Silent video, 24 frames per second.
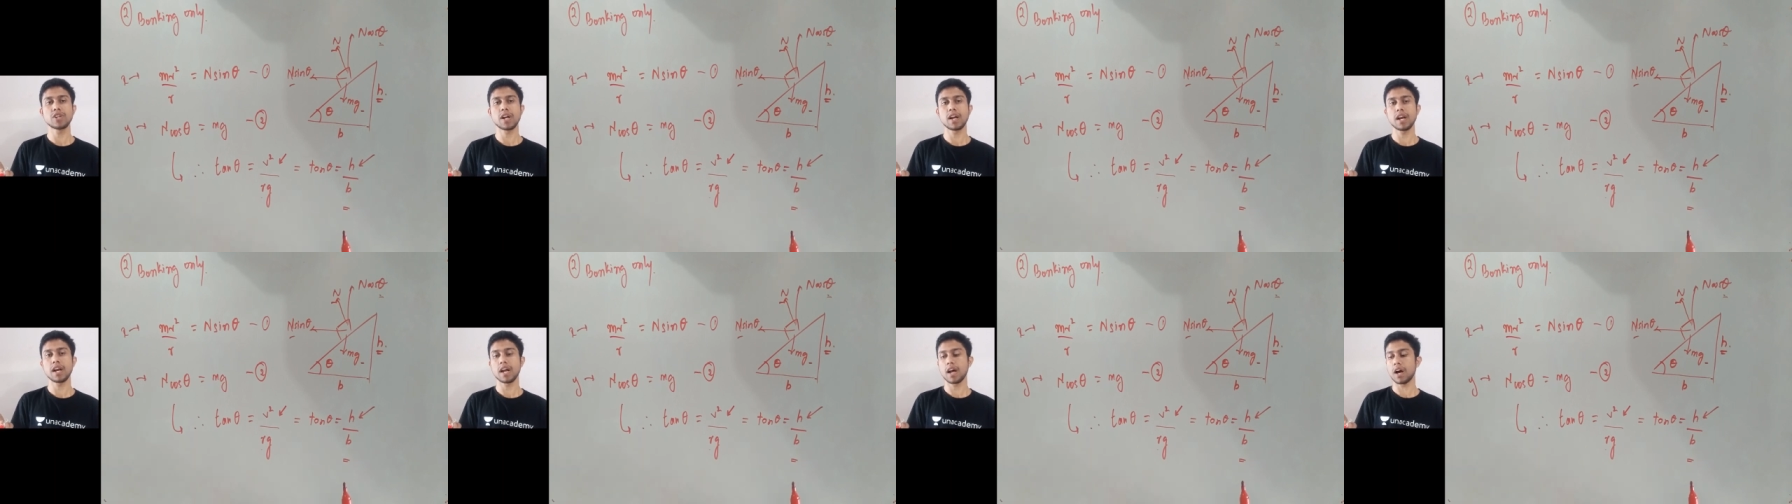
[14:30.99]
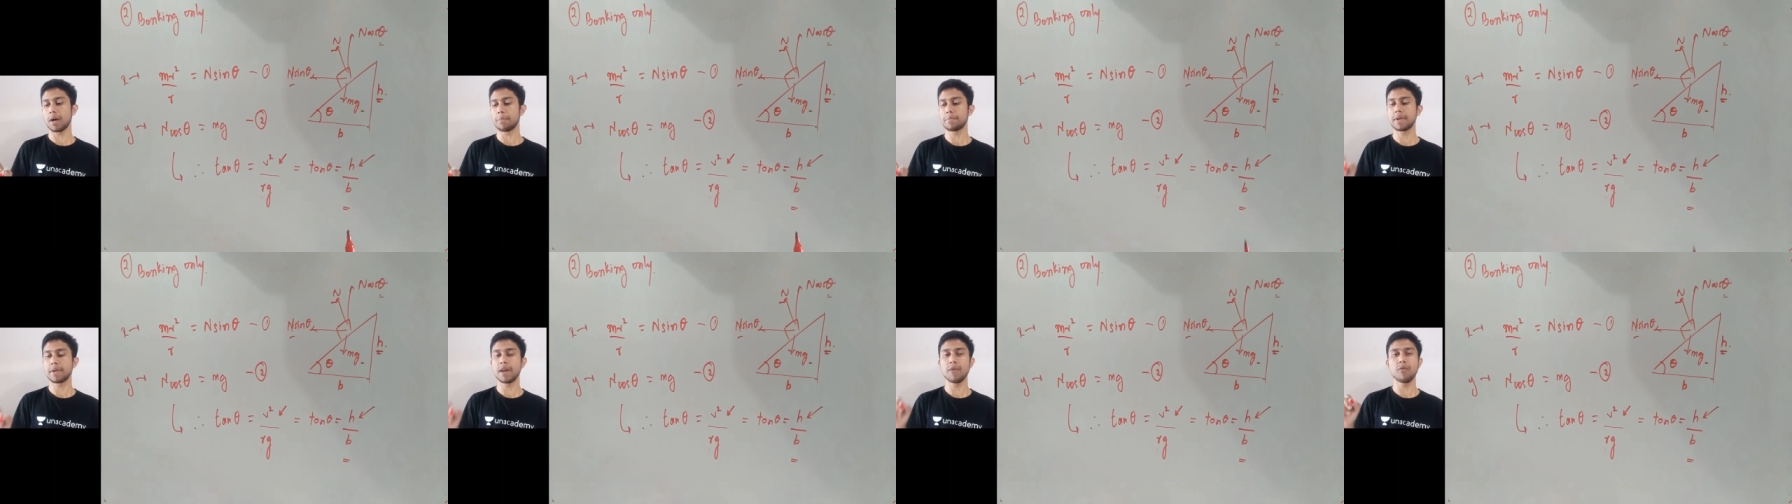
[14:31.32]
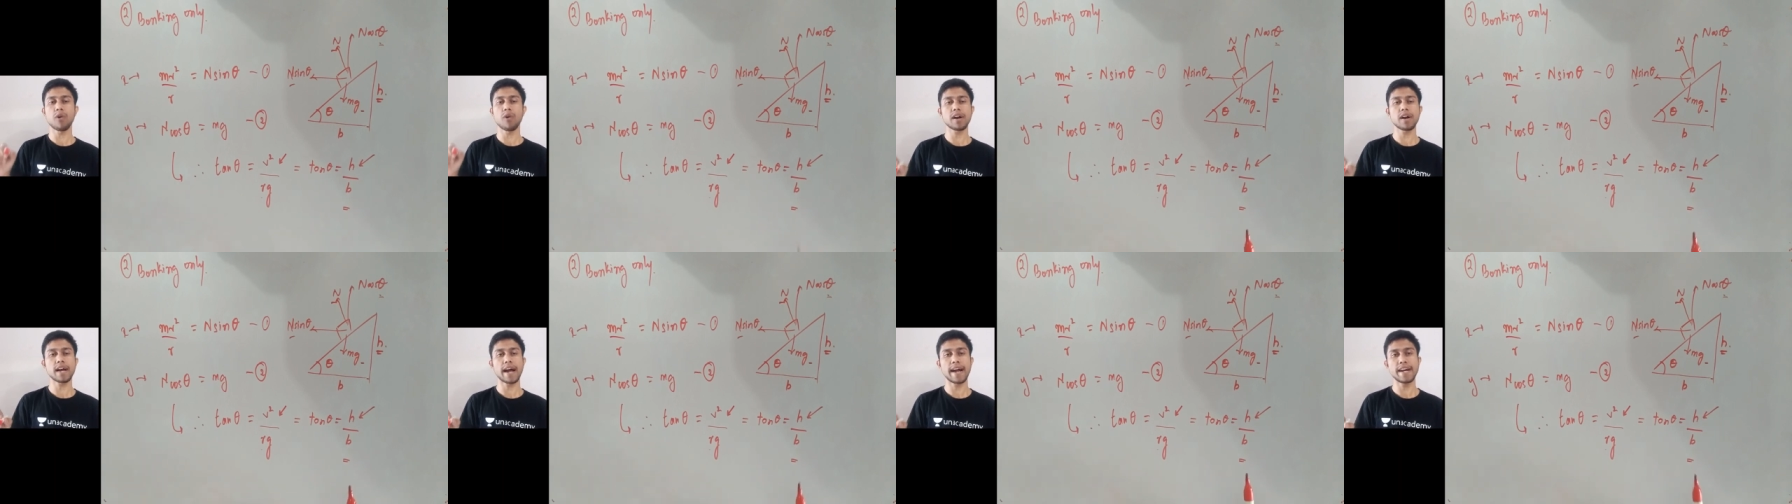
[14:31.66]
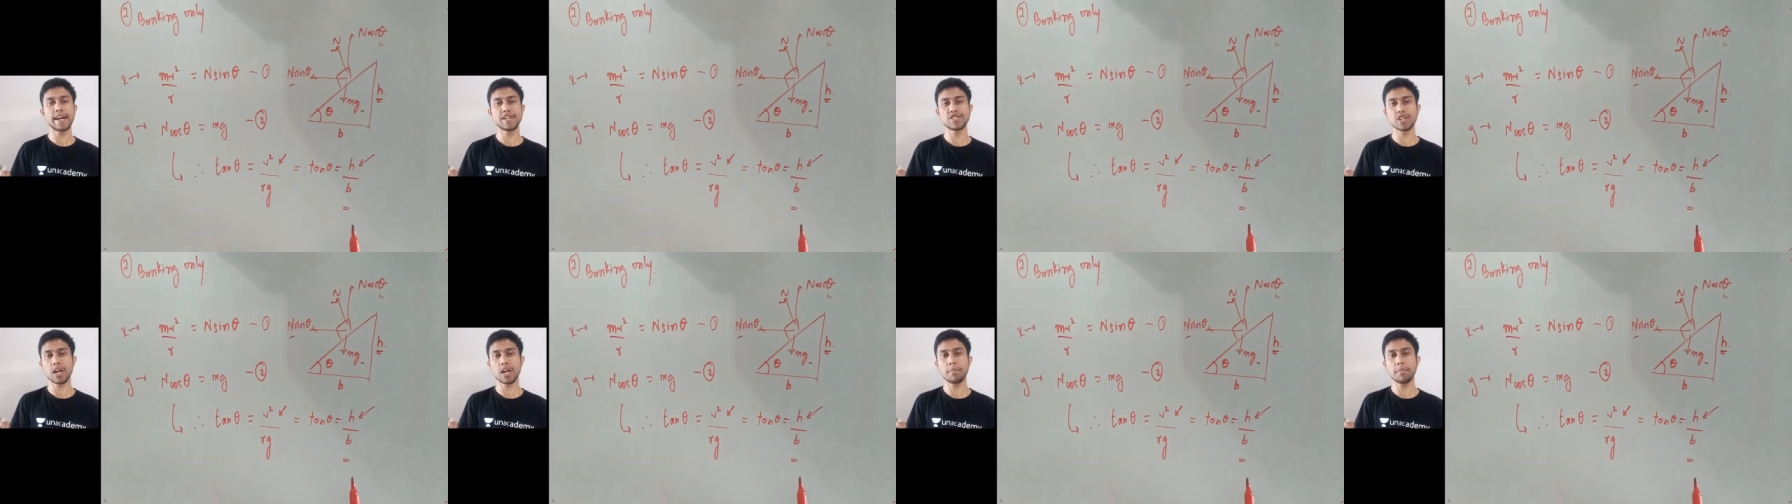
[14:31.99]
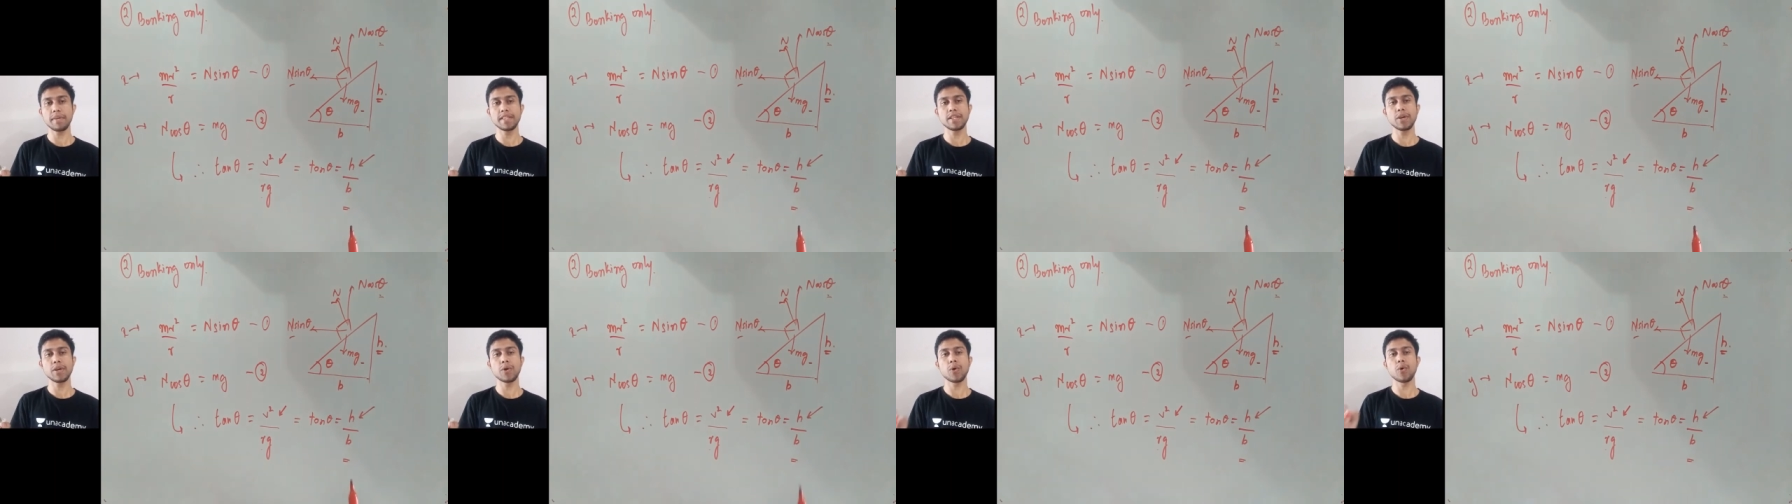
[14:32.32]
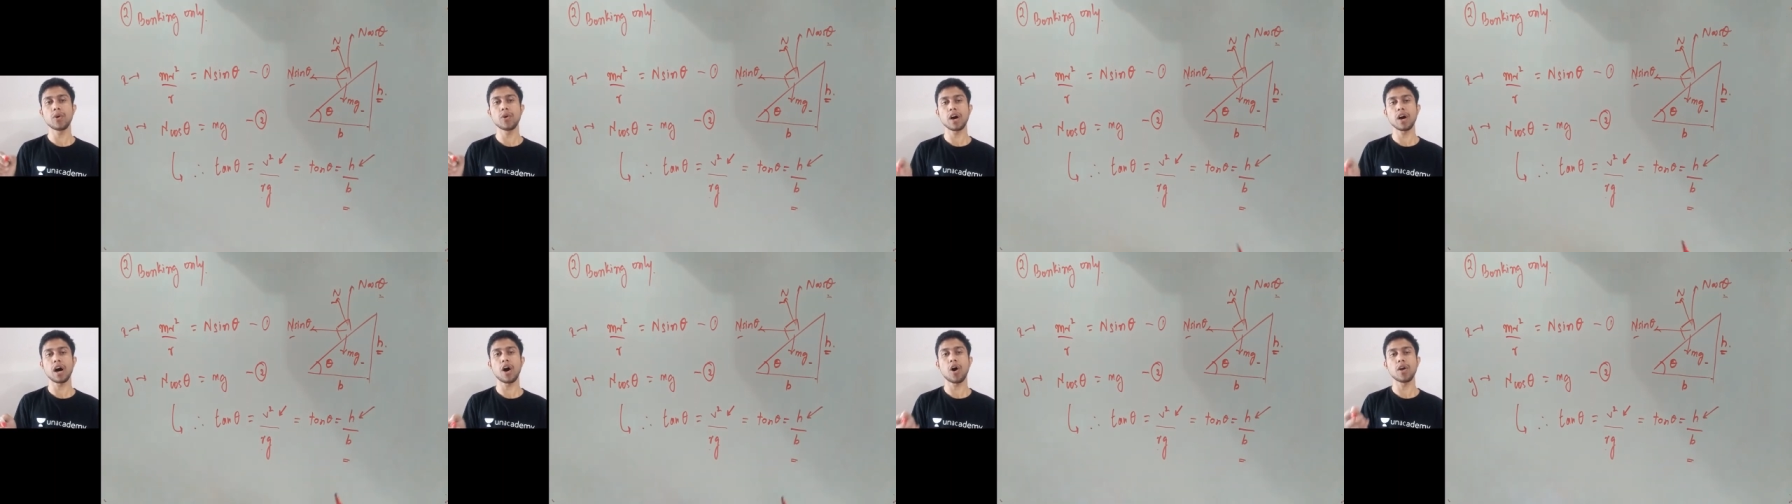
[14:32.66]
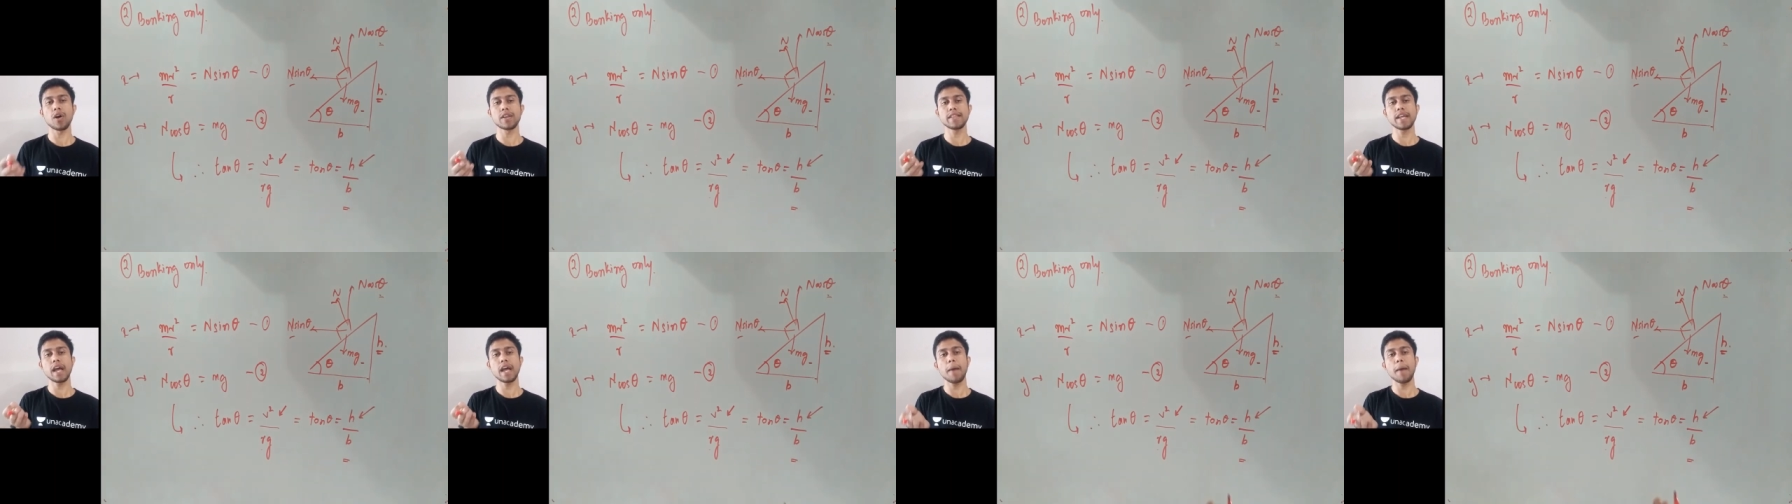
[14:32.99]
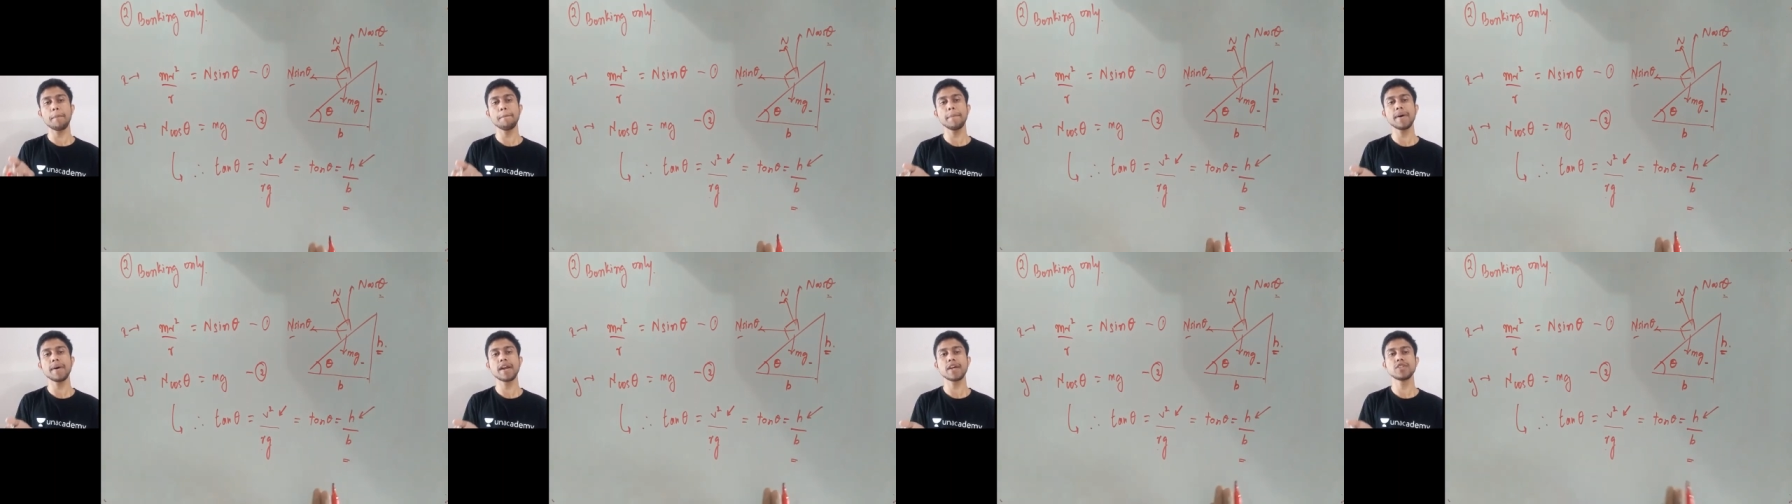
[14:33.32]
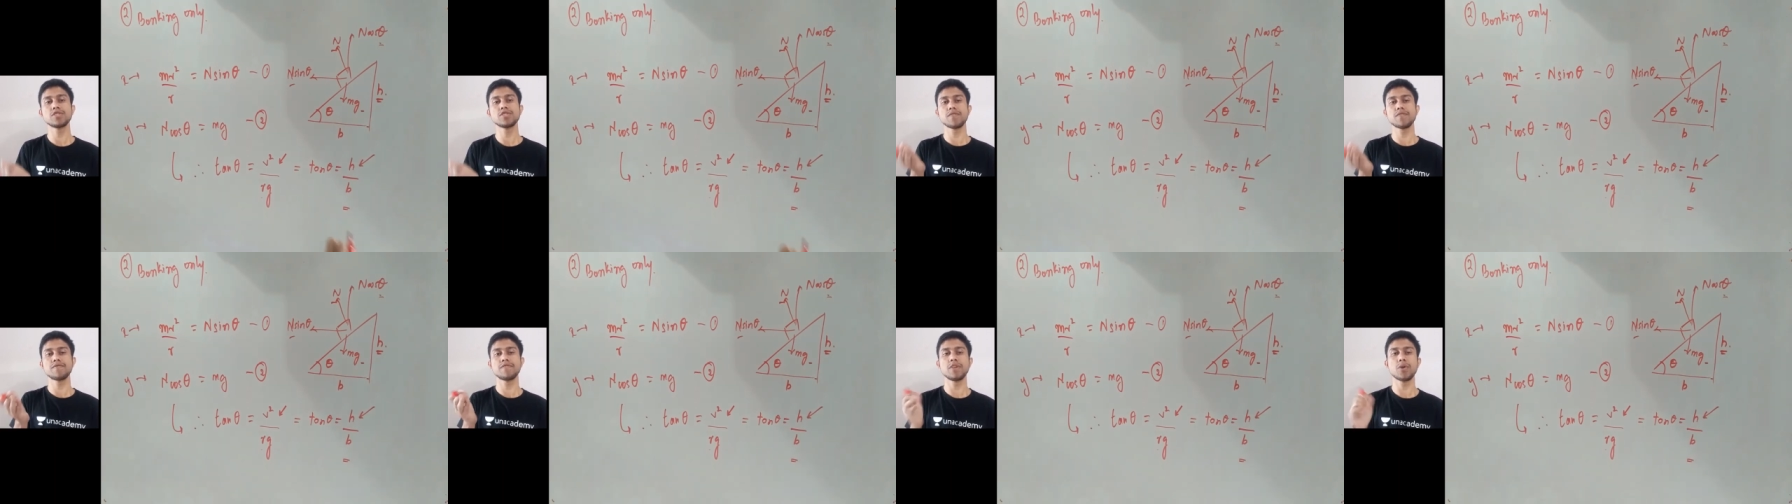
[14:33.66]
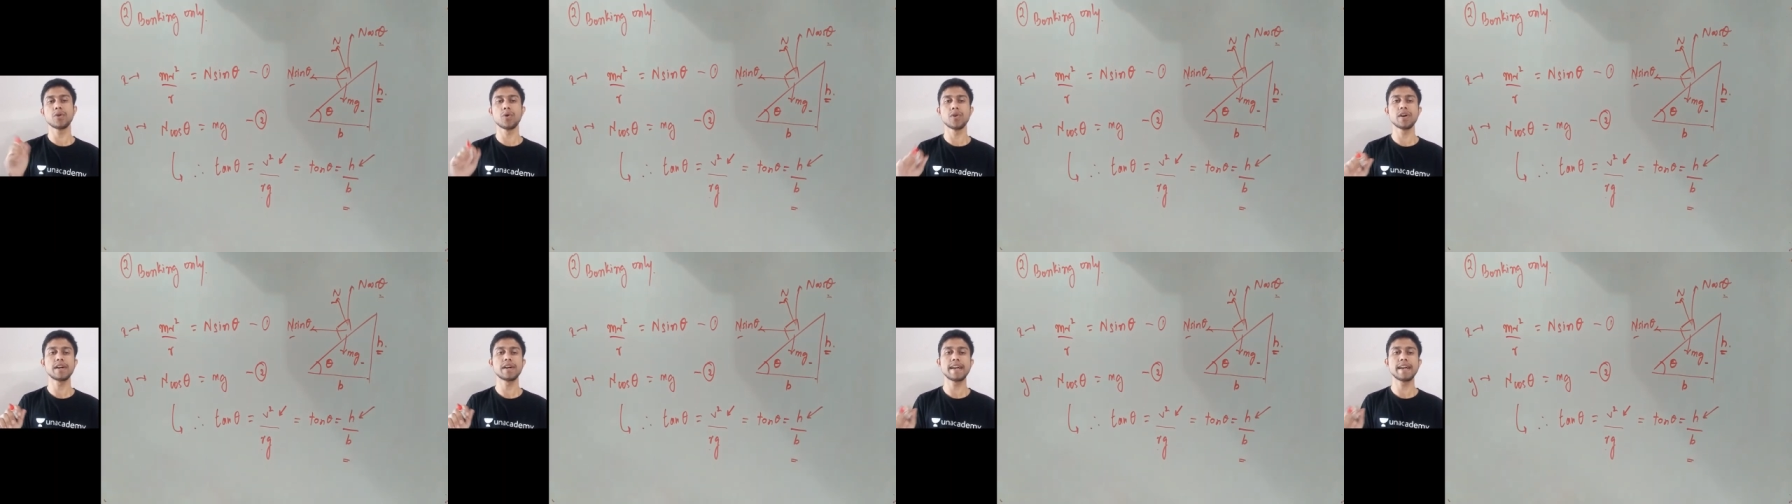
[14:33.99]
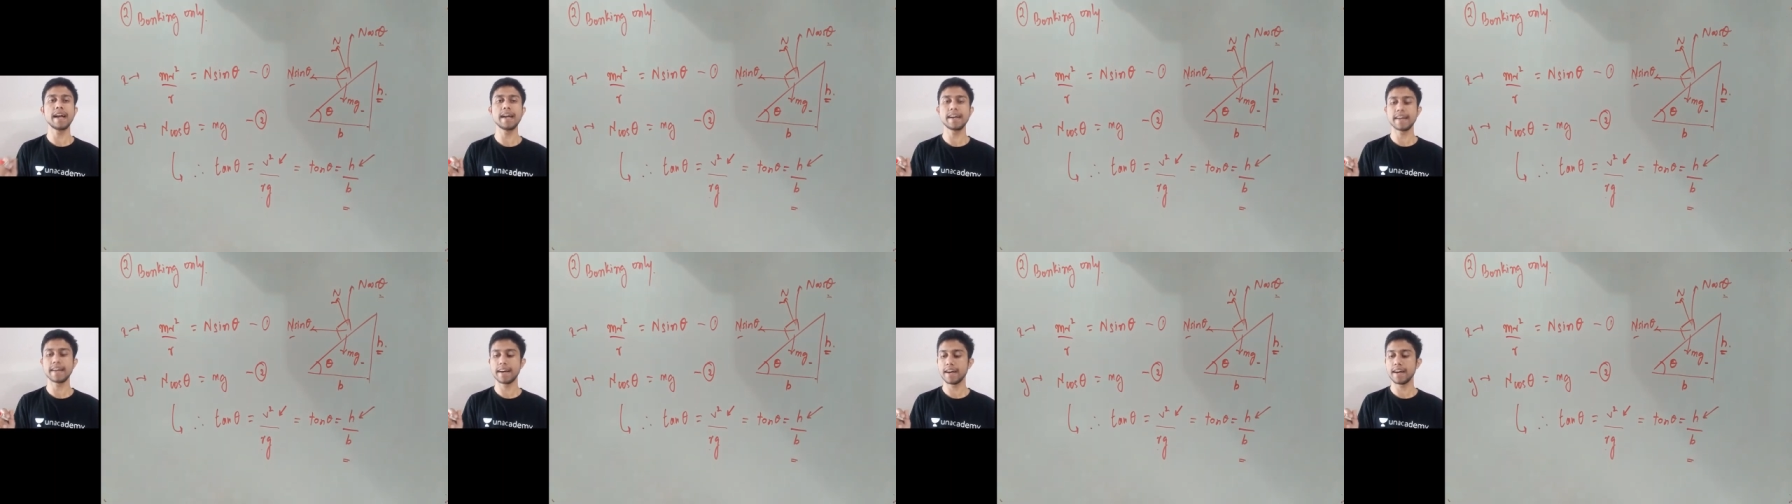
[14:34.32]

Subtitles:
up till what height shall be the road or the upper edge of the road